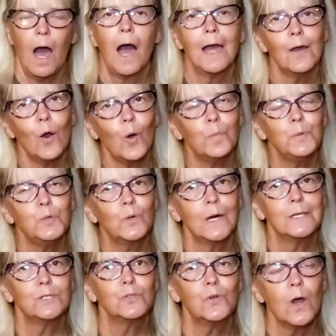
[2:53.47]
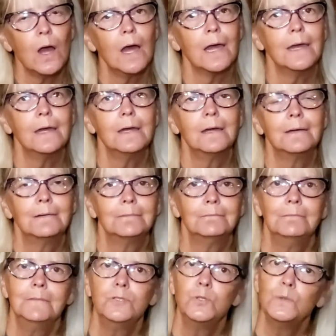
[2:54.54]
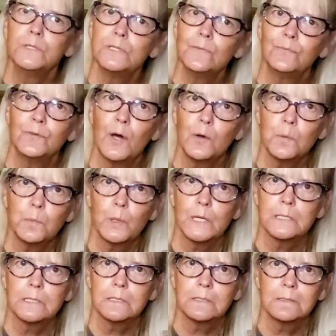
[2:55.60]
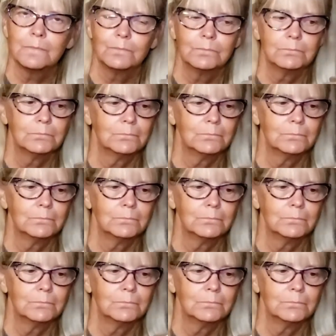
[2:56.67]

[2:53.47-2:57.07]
I hope you guys try doing some flower presses